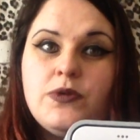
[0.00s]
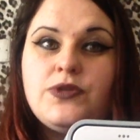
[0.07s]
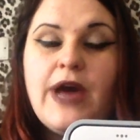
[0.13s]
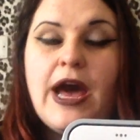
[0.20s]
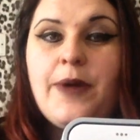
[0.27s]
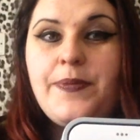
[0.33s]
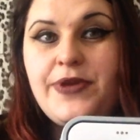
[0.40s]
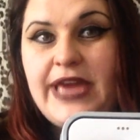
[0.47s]
which will
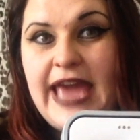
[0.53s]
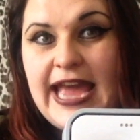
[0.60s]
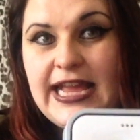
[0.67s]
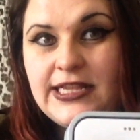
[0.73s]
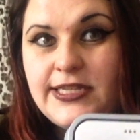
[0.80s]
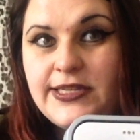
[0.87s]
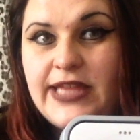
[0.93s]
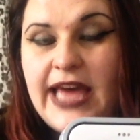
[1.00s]
help you get
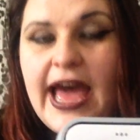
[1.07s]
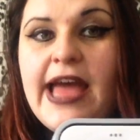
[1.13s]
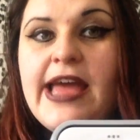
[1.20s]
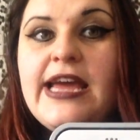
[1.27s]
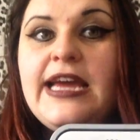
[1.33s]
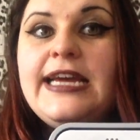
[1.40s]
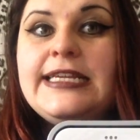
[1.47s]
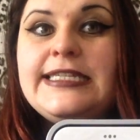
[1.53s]
into that
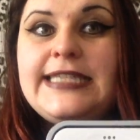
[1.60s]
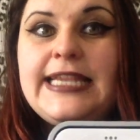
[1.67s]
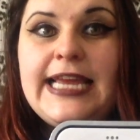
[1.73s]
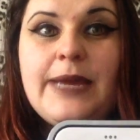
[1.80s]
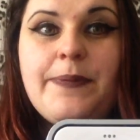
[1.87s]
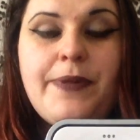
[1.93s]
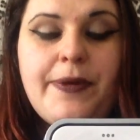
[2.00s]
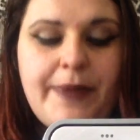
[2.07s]

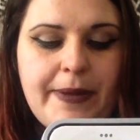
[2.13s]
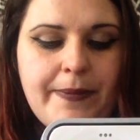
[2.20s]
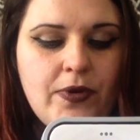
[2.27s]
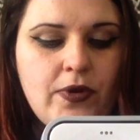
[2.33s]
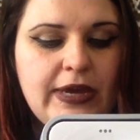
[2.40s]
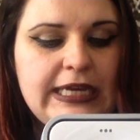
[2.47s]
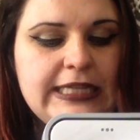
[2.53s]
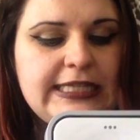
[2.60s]
sleep a bit
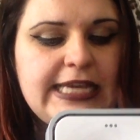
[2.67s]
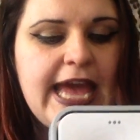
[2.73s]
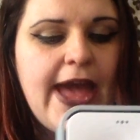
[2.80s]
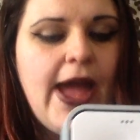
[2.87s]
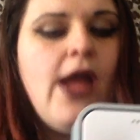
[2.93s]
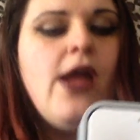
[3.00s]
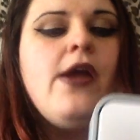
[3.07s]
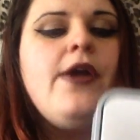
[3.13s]
more easier.